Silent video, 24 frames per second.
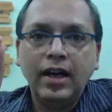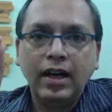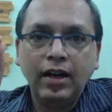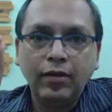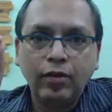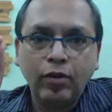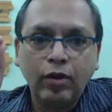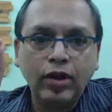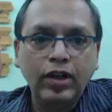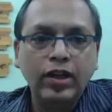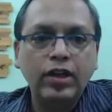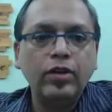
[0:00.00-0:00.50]
I
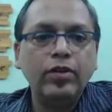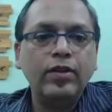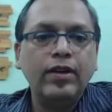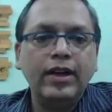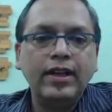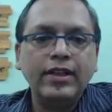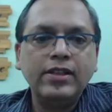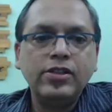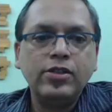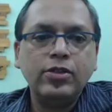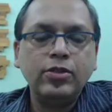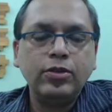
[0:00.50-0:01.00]
want you
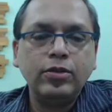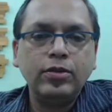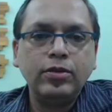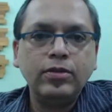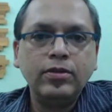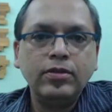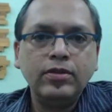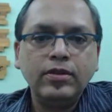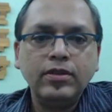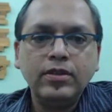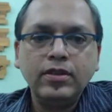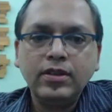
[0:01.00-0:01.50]
guys
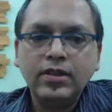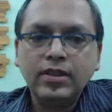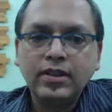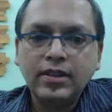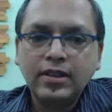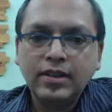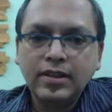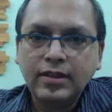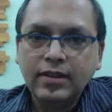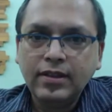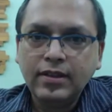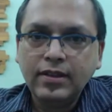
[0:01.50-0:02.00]
to
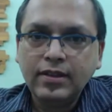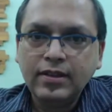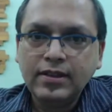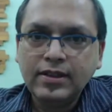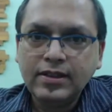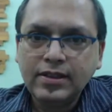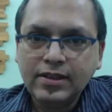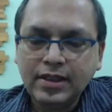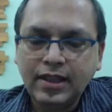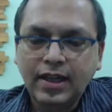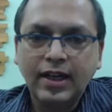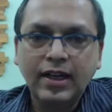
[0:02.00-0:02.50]

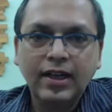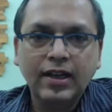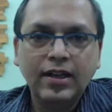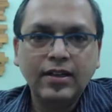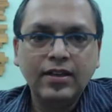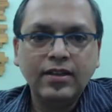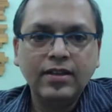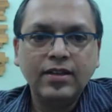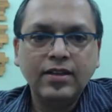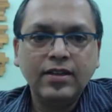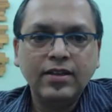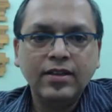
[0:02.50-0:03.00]

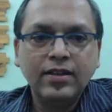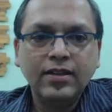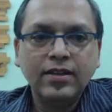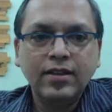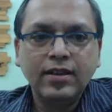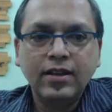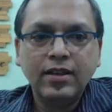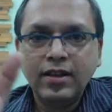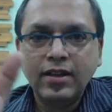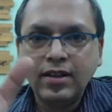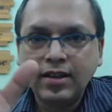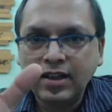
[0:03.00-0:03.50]
start
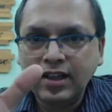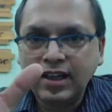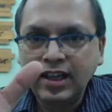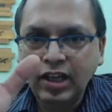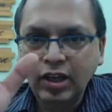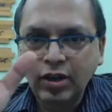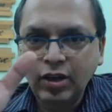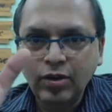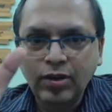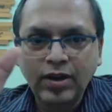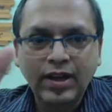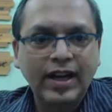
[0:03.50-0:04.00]

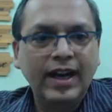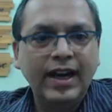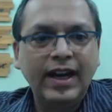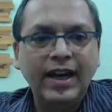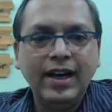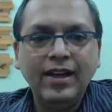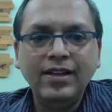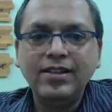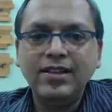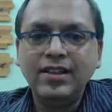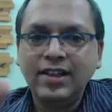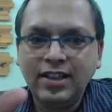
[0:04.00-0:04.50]
running your
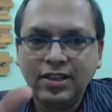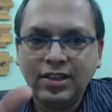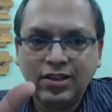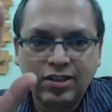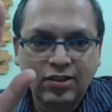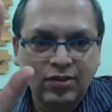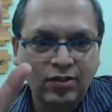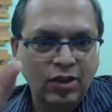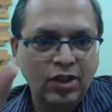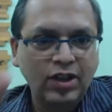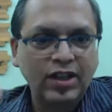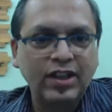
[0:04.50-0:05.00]
ads. In
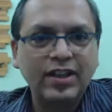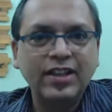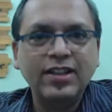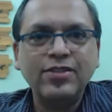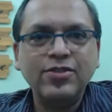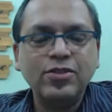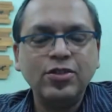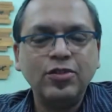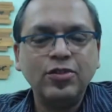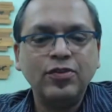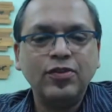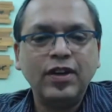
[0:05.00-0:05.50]
case you have not
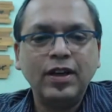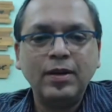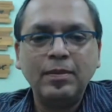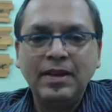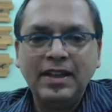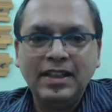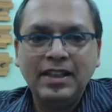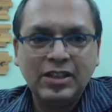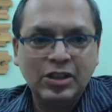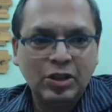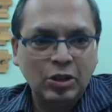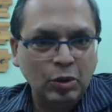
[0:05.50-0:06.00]
done so far,
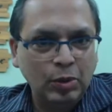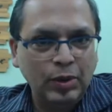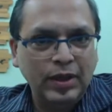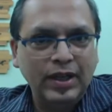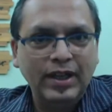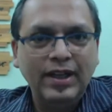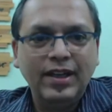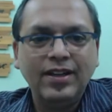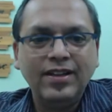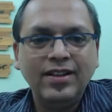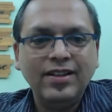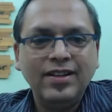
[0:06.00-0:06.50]
please do
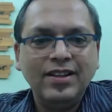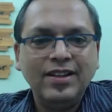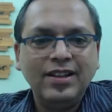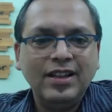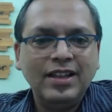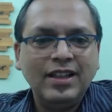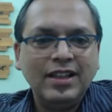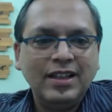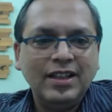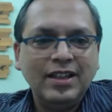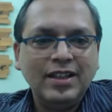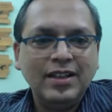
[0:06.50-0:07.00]
it
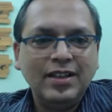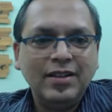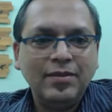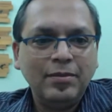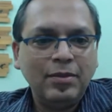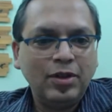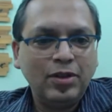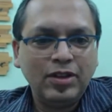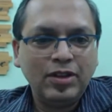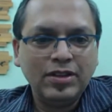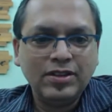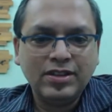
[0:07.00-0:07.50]

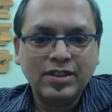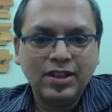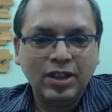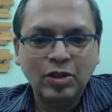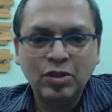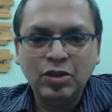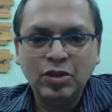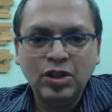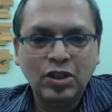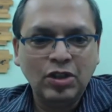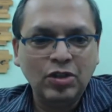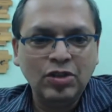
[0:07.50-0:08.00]
because
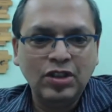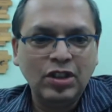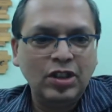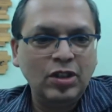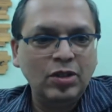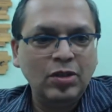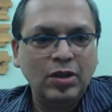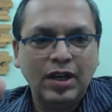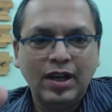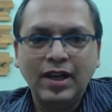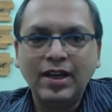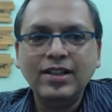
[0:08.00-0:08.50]
000
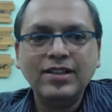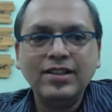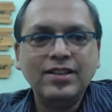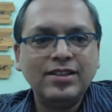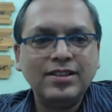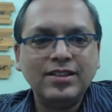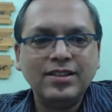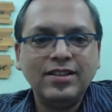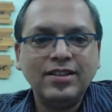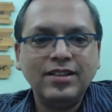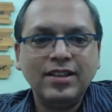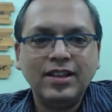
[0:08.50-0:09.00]

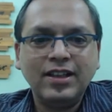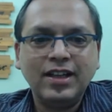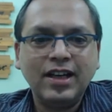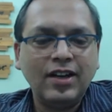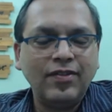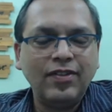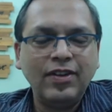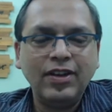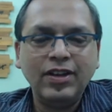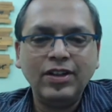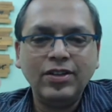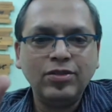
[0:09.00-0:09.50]
hours, the
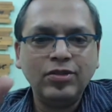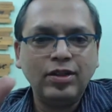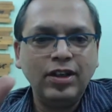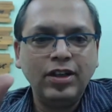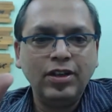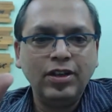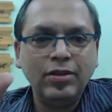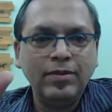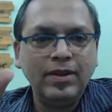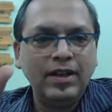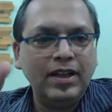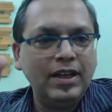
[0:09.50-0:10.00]
traffic is
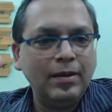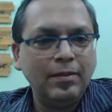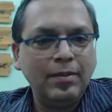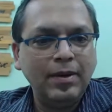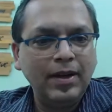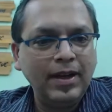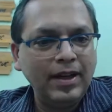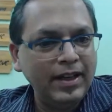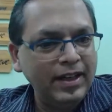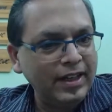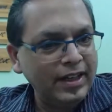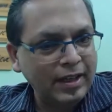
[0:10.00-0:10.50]
going to be
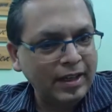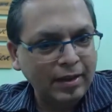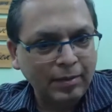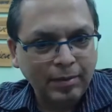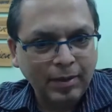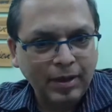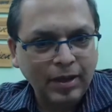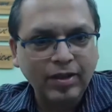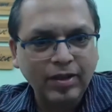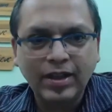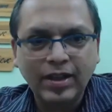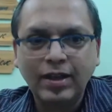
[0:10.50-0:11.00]
doubled and
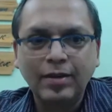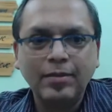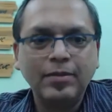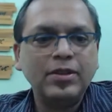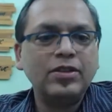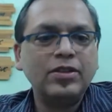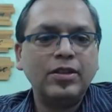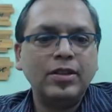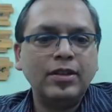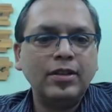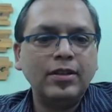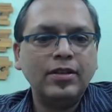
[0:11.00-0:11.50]
tripled on
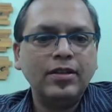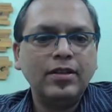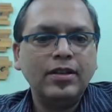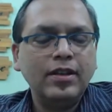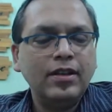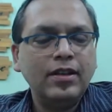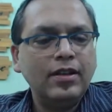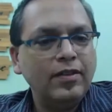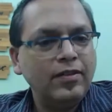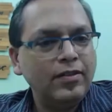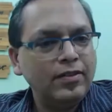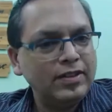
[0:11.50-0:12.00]
Amazon.
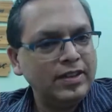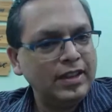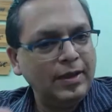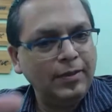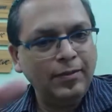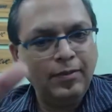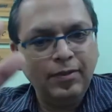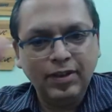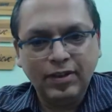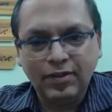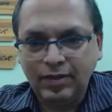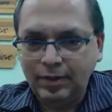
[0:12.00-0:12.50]

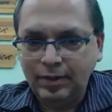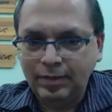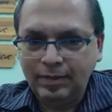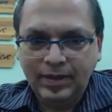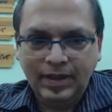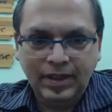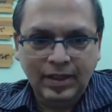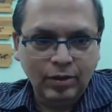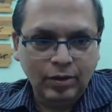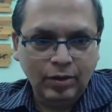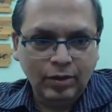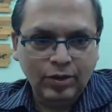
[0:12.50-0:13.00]
Same with
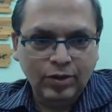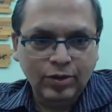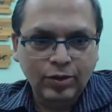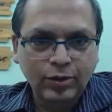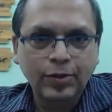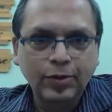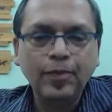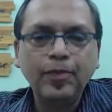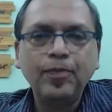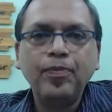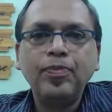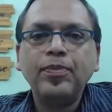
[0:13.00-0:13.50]
Flipkart
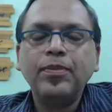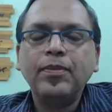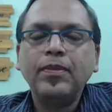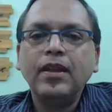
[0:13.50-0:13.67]
also.